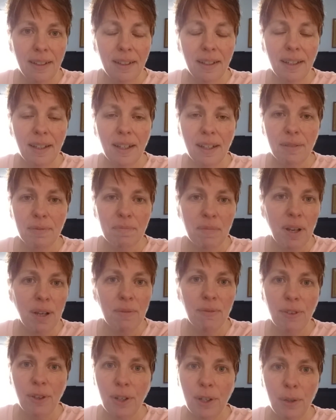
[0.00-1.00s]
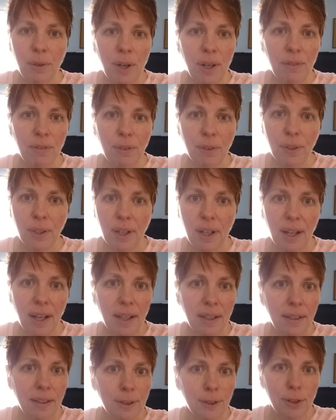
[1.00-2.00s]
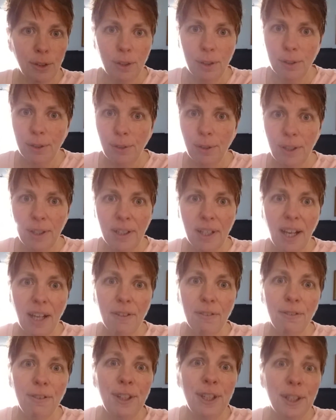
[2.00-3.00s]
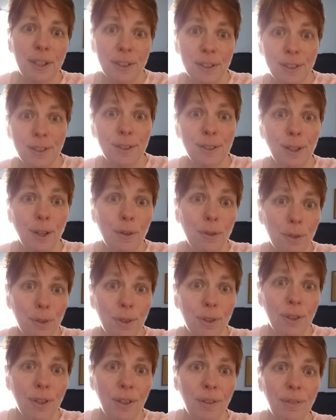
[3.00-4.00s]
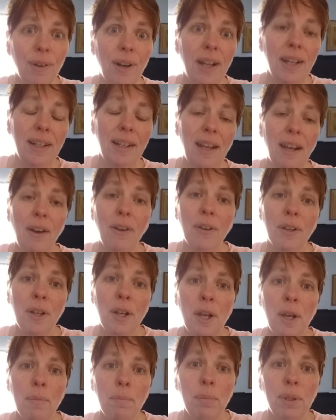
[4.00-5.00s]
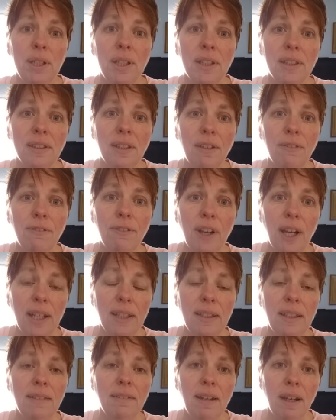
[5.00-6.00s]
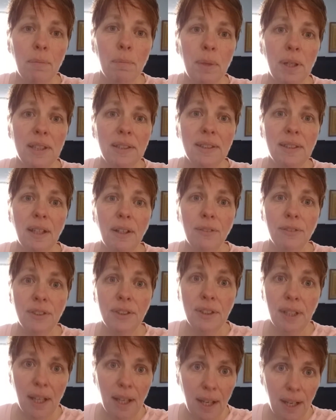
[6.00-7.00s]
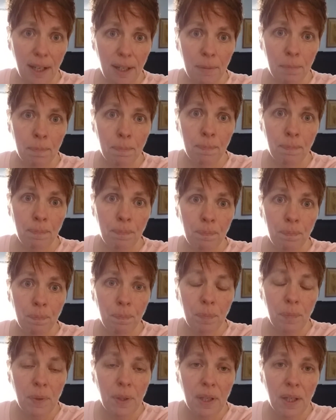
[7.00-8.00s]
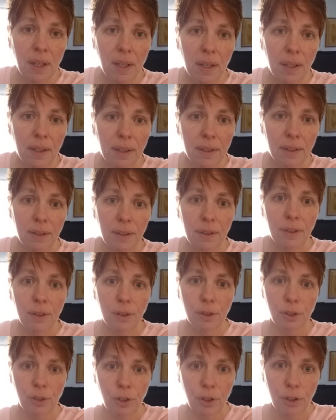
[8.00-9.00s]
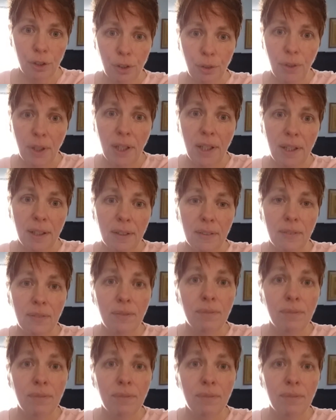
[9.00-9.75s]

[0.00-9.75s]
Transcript: And I'm very grateful that I had this surgery. I feel so good right now because I finally let myself say, surgery,